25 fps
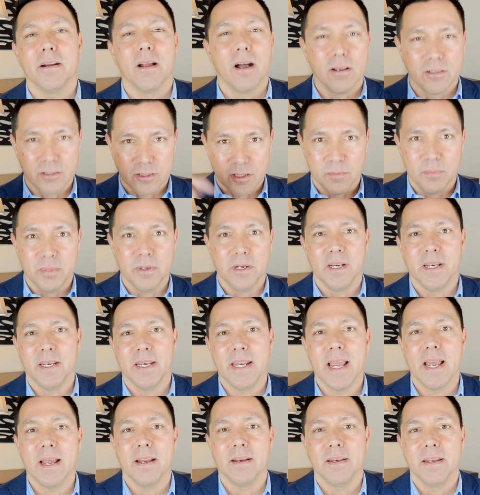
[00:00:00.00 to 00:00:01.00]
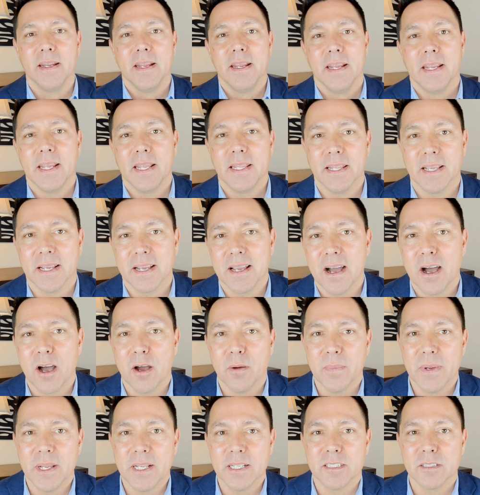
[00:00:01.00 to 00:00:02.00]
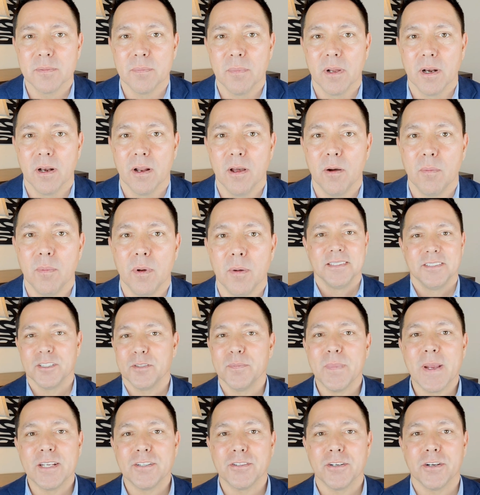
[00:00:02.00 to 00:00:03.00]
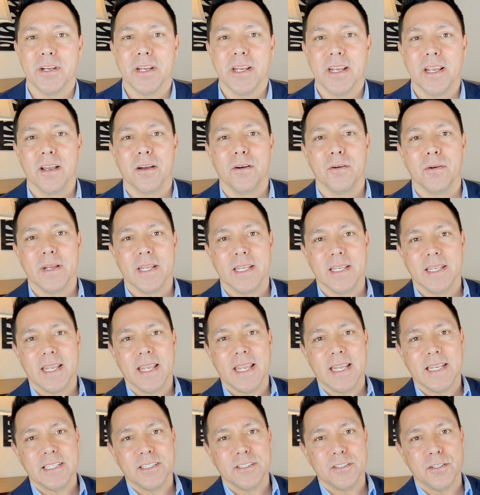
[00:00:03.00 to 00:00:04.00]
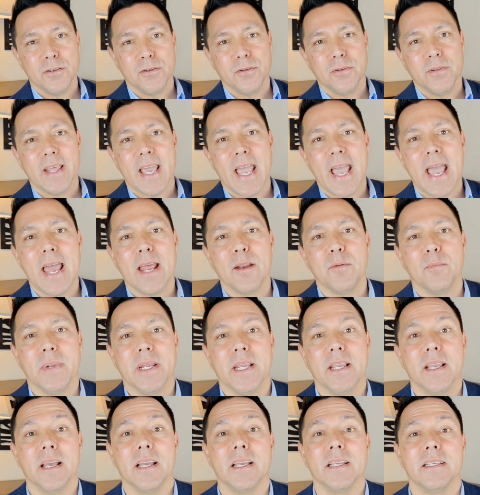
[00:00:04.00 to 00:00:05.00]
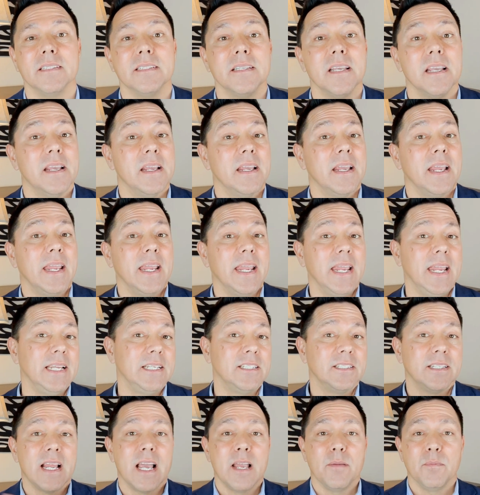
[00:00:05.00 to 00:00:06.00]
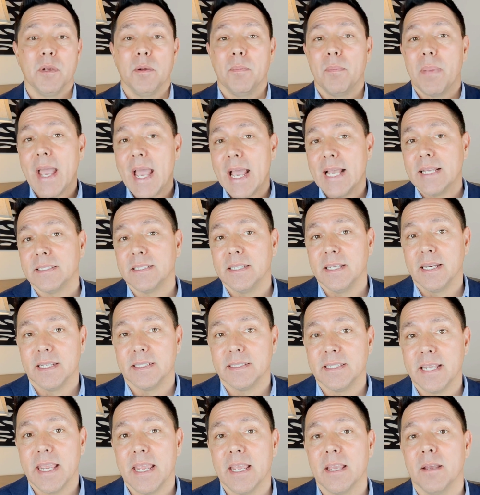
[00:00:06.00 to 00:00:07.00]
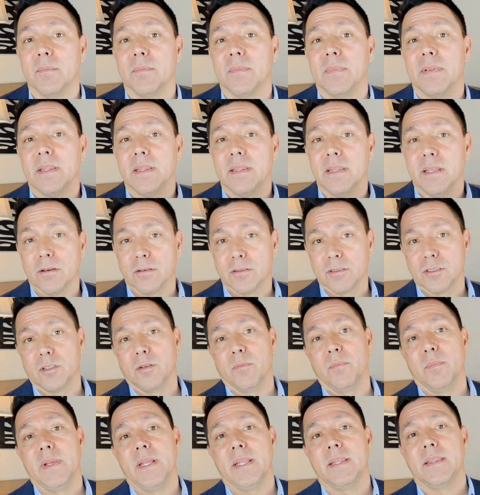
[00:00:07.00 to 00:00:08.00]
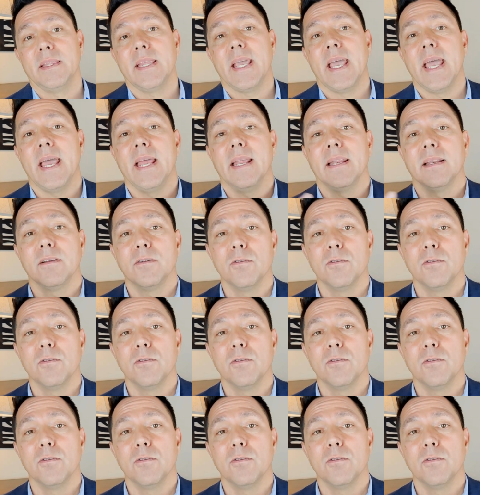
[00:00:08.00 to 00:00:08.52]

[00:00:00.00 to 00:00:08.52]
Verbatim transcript: I'll also put it down in the comments below, but just make sure you go in and do that, because each time you pass an exam, they'll submit that